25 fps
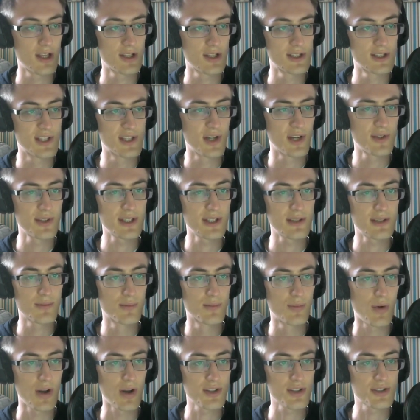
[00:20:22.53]
Zoe
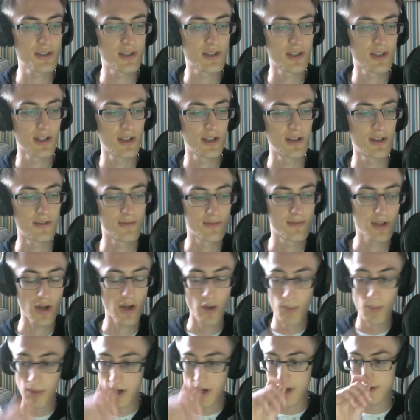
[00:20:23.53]
watched the
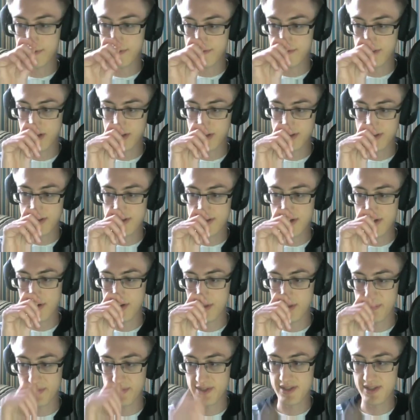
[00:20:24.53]
Colmada vlog that's going
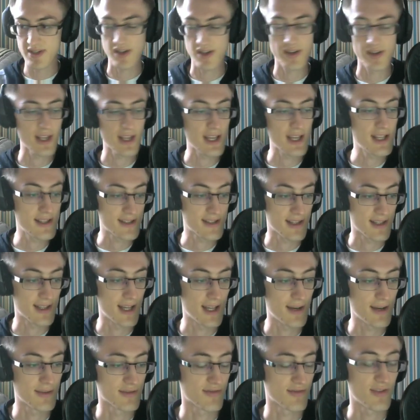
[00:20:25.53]
up on Sunday and said
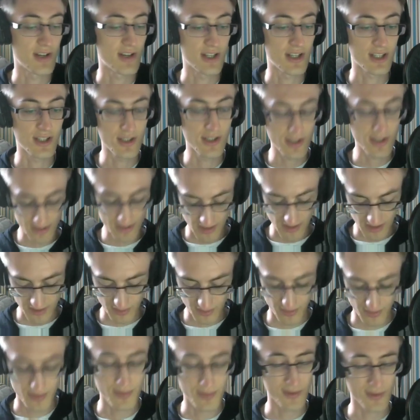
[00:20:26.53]
that was really good. I
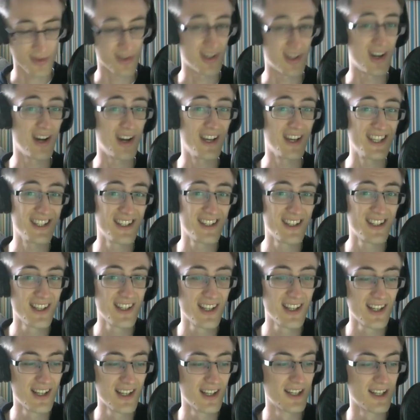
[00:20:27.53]
thought it was alright.
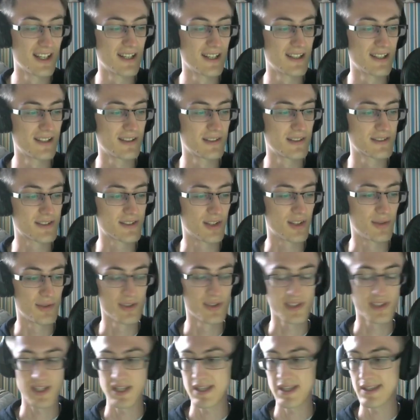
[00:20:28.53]
So we'll
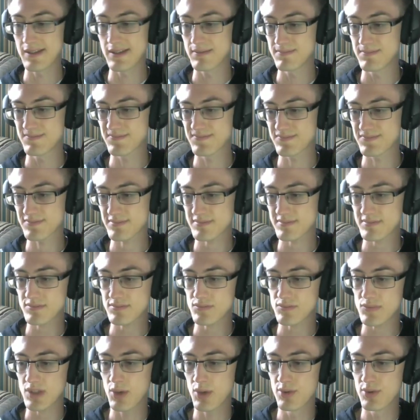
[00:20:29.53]
see.
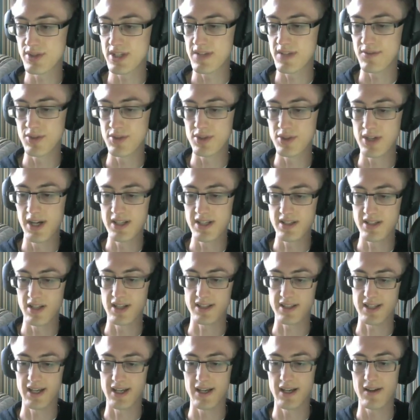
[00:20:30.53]
We'll see if you guys
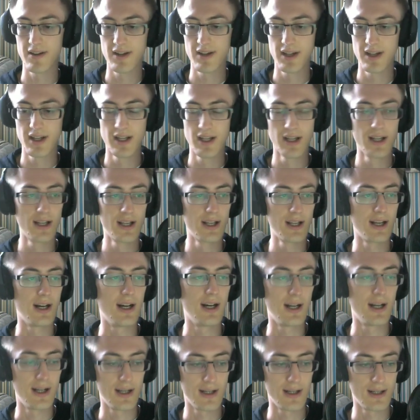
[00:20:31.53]
like that.
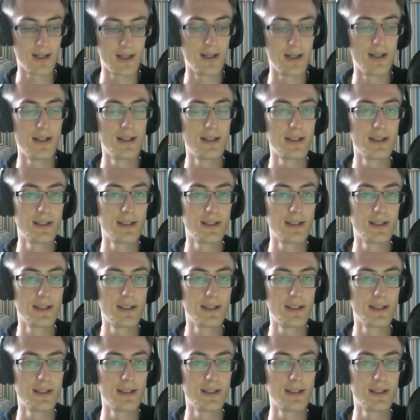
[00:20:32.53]
I